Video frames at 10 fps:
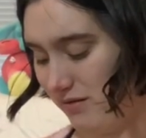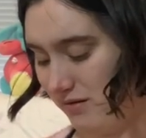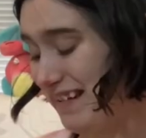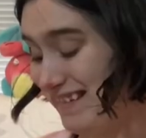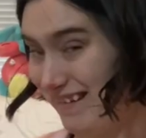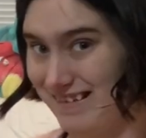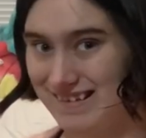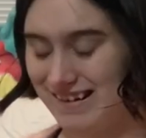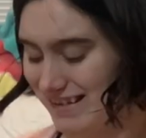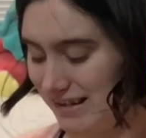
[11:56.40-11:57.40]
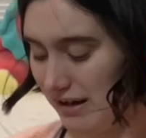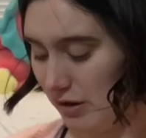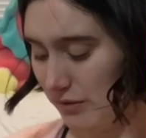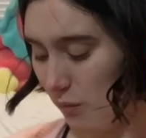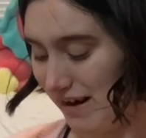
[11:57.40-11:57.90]
It did. It
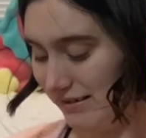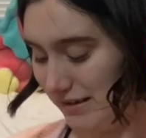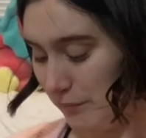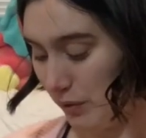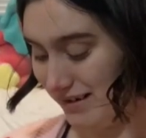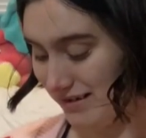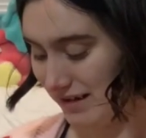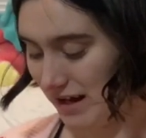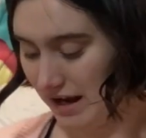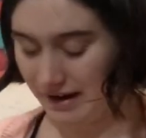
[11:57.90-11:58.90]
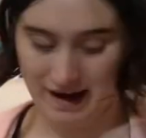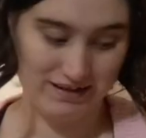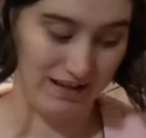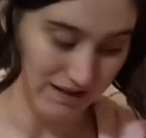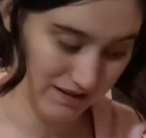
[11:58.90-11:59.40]
was a while to like print it, and then I had to
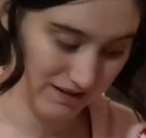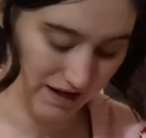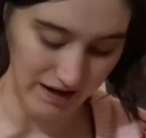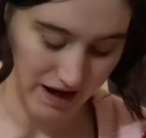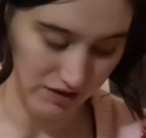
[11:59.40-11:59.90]
sand it, and then I had